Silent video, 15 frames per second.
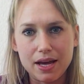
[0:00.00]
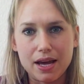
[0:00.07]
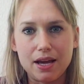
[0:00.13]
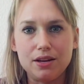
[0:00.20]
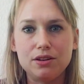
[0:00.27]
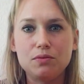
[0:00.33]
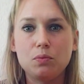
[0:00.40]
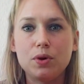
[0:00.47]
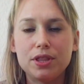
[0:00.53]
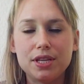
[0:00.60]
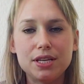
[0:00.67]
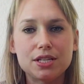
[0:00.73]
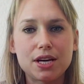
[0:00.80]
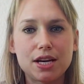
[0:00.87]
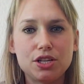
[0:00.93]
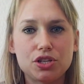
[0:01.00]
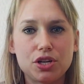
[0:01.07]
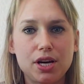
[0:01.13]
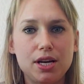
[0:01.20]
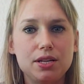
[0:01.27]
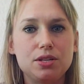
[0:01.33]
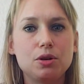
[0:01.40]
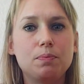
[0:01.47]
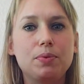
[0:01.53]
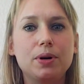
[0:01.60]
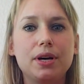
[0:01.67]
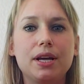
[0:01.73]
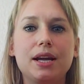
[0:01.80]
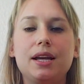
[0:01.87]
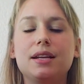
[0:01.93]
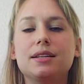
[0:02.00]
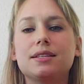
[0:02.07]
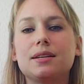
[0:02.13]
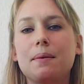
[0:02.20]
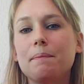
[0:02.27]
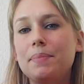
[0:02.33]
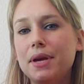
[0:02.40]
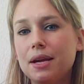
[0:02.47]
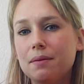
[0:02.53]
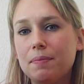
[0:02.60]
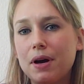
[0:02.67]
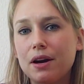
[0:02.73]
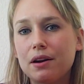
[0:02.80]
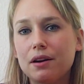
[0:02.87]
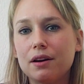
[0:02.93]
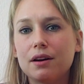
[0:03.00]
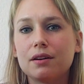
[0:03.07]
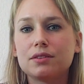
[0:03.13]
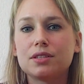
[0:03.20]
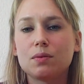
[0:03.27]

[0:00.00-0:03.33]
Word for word: And with these ice trays, you'll put in some peanut butter,